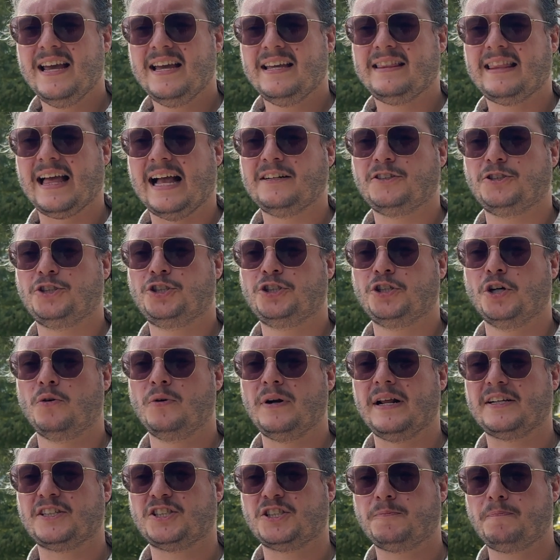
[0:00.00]
that showed
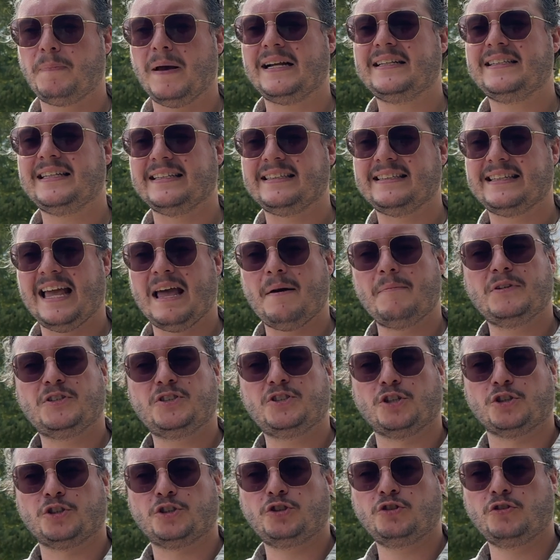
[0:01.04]
expected damage
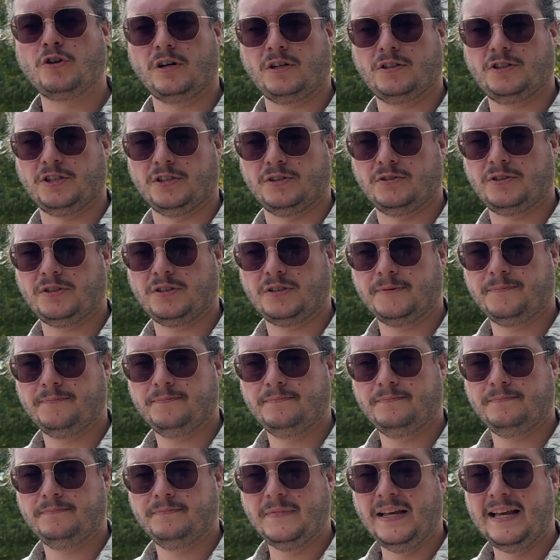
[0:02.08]
to structures.
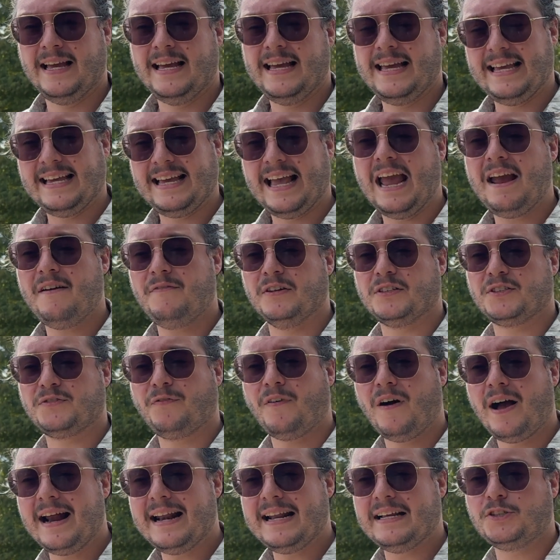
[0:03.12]
He gave his
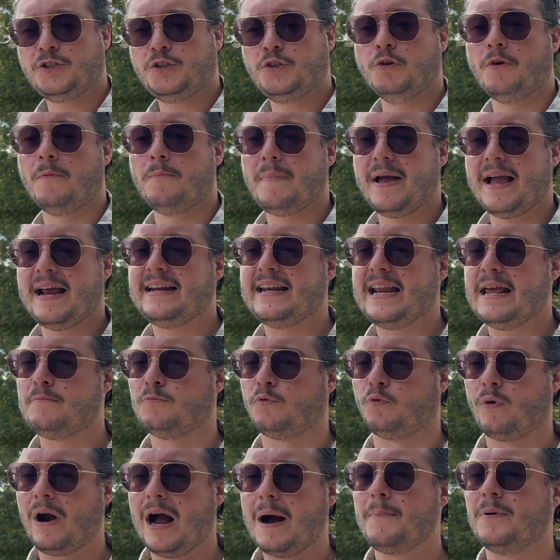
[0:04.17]
findings to a man named
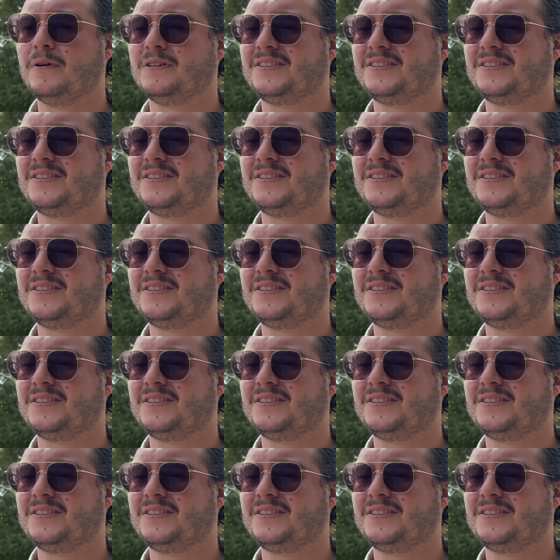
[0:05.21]
Robert